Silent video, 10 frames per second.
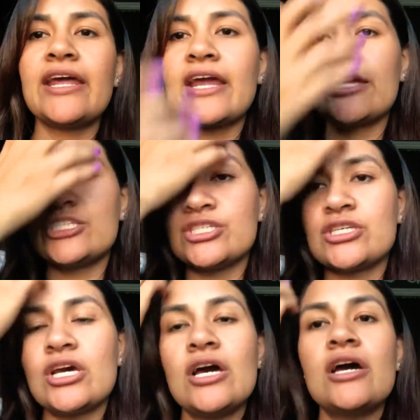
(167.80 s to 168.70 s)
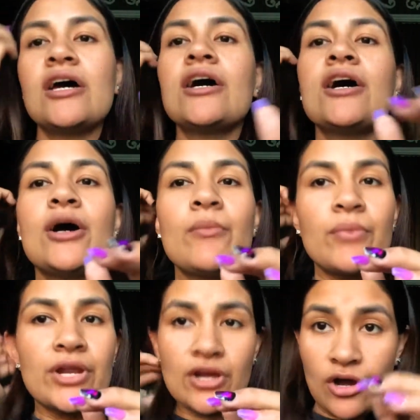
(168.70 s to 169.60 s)
and I just
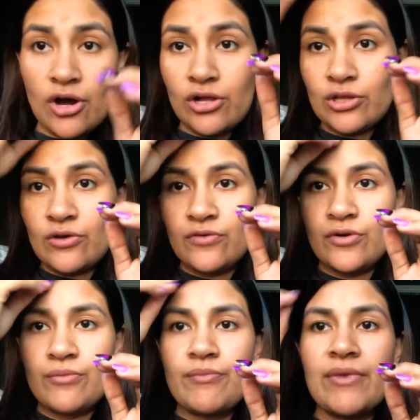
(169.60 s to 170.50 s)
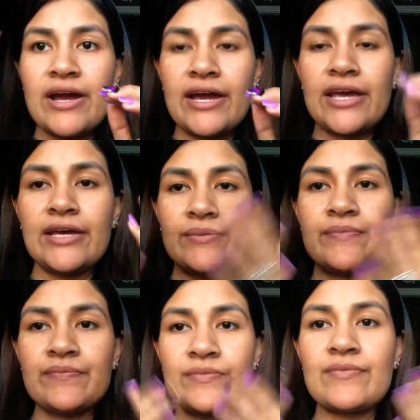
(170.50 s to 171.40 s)
put it all over my
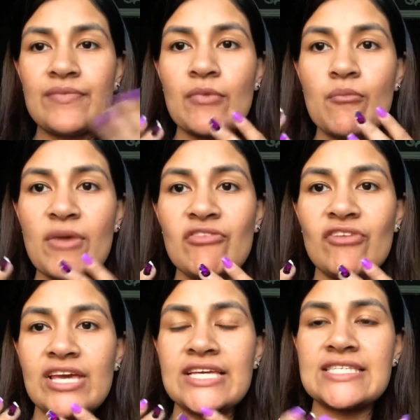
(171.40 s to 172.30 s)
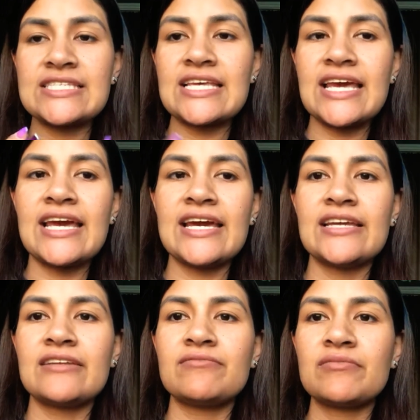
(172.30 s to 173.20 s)
my face
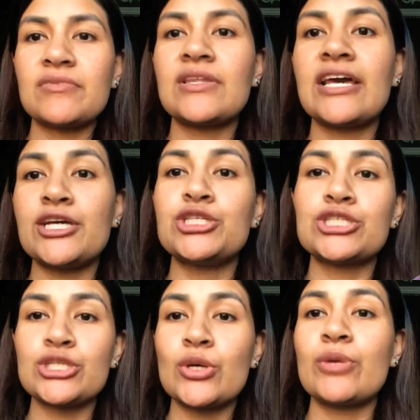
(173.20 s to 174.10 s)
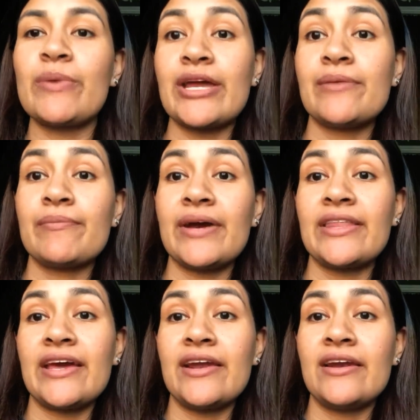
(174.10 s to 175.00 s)
and I usually go to bed by
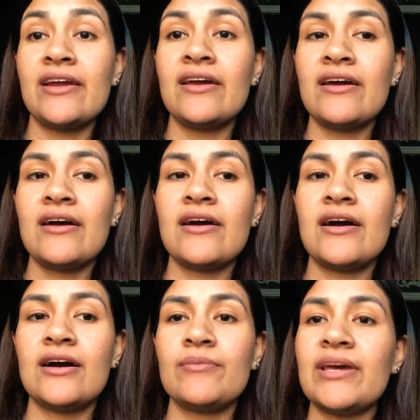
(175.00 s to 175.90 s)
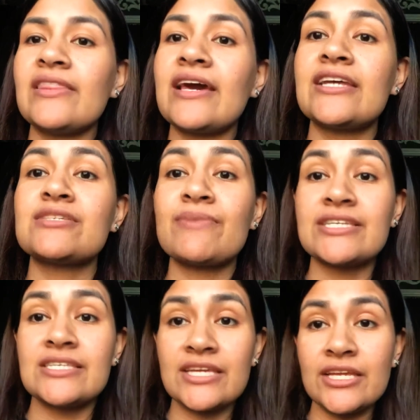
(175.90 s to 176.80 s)
then. Um, and that is my
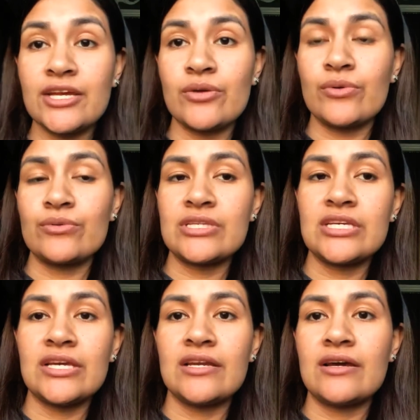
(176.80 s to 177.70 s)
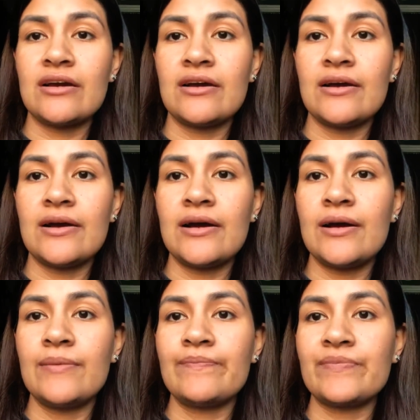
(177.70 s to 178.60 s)
skincare routine.
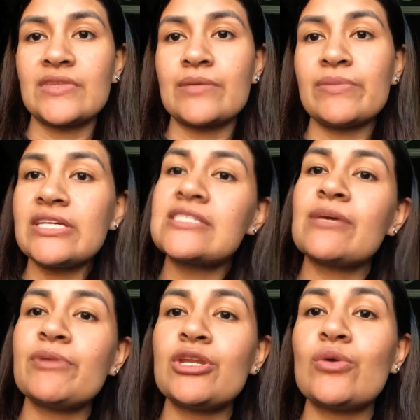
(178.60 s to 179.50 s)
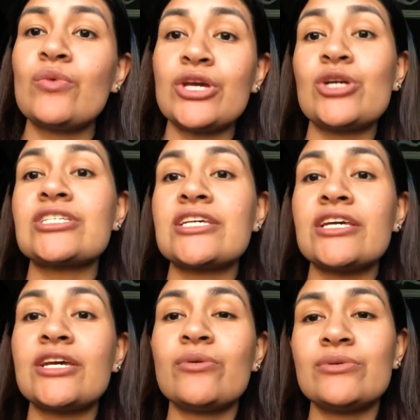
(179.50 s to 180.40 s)
Um, please let me know what your
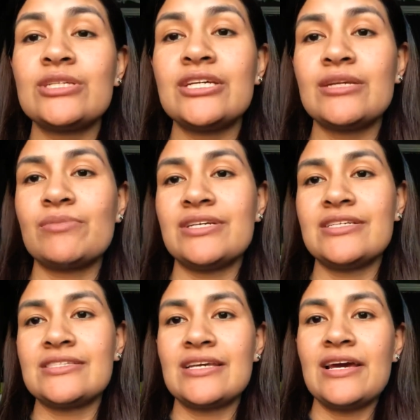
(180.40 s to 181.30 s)
skincare routine and please